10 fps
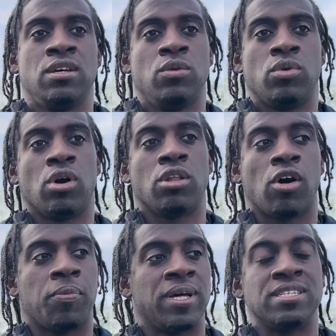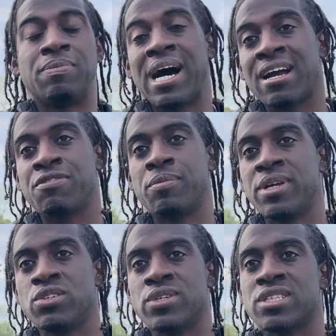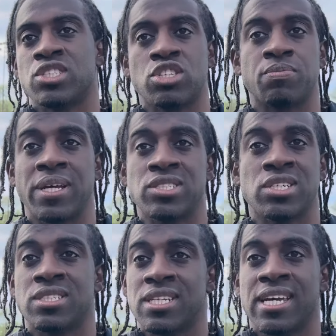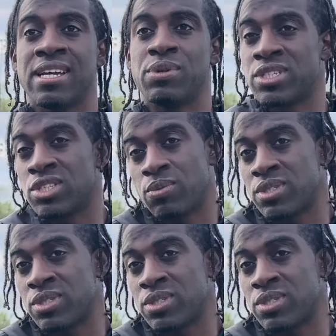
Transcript: We got a lot of players back from injuries and suspension today, which is